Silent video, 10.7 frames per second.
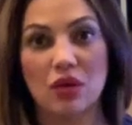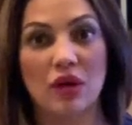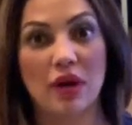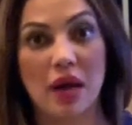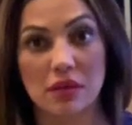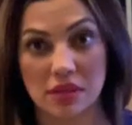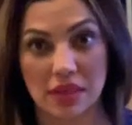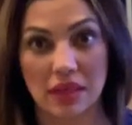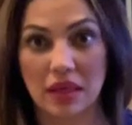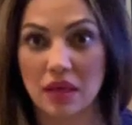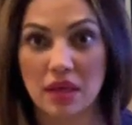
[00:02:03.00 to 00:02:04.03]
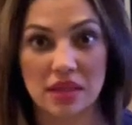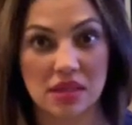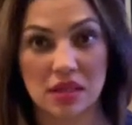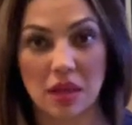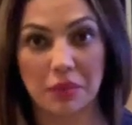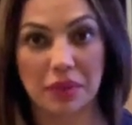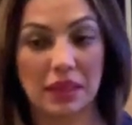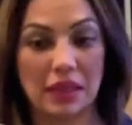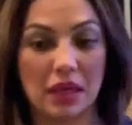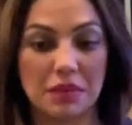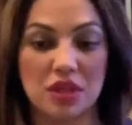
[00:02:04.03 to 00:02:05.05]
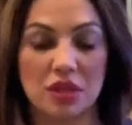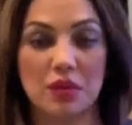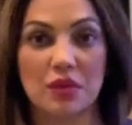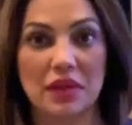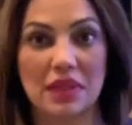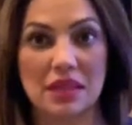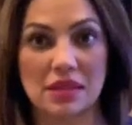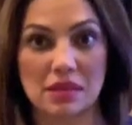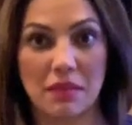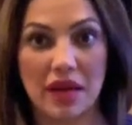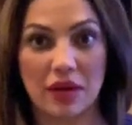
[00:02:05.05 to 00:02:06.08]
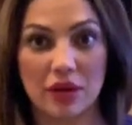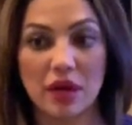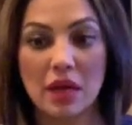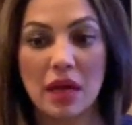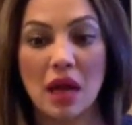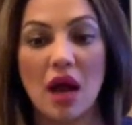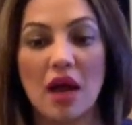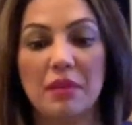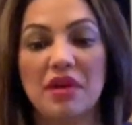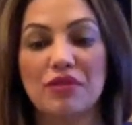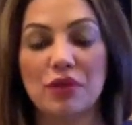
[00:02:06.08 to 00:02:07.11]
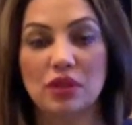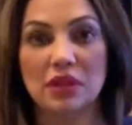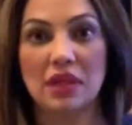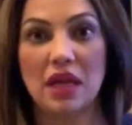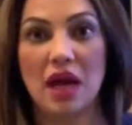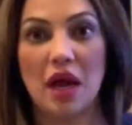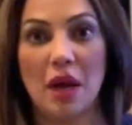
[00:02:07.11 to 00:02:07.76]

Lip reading: or outside in. It's completely up to you, it really doesn't matter. I'm gonna fold it,